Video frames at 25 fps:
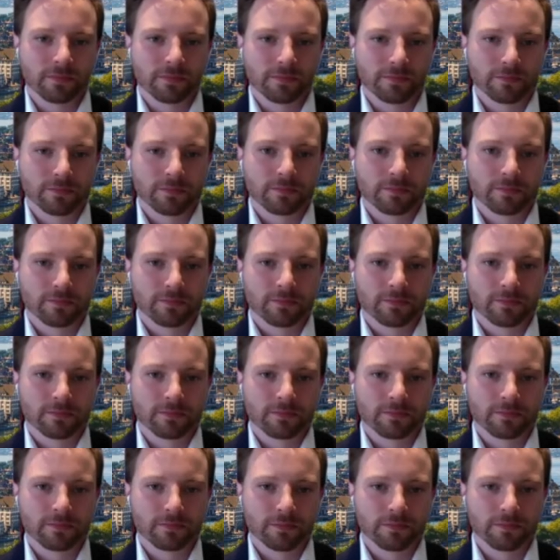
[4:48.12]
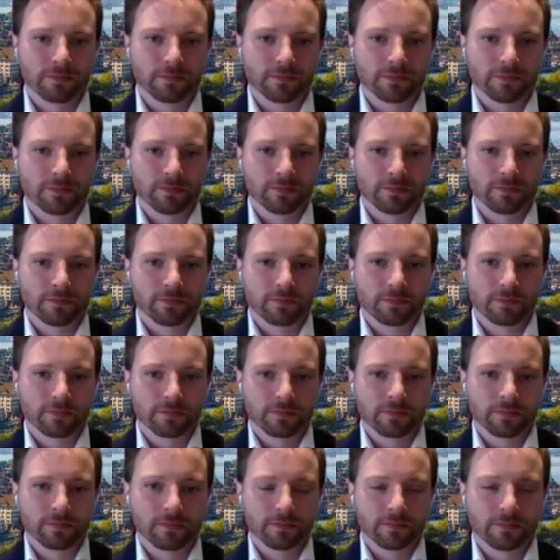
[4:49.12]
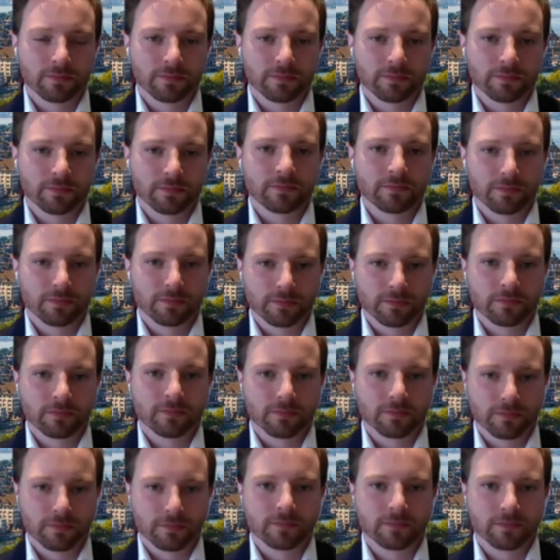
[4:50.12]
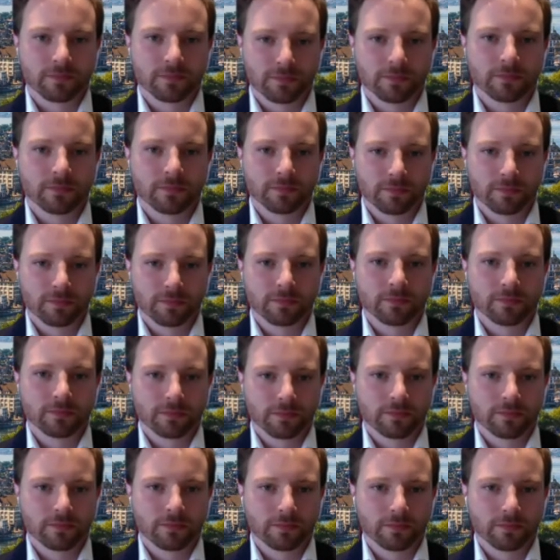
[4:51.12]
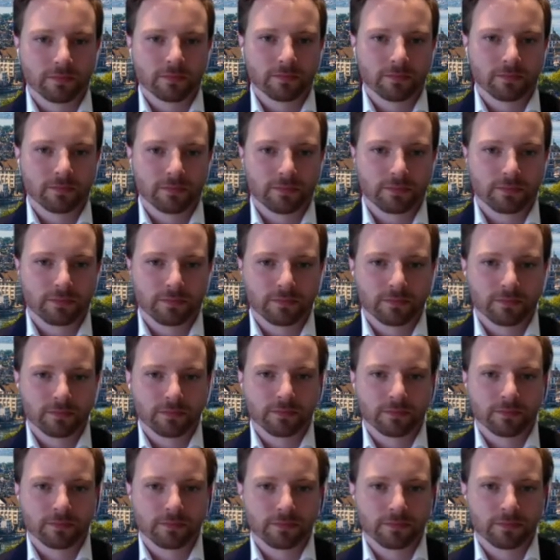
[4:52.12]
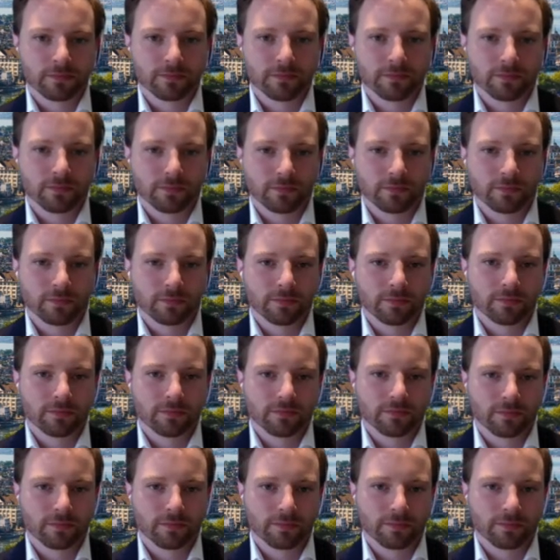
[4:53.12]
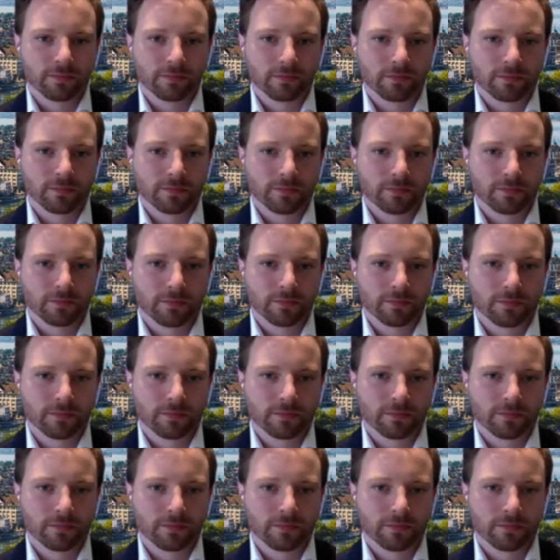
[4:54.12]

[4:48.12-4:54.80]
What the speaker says: No words are spoken by the person on screen.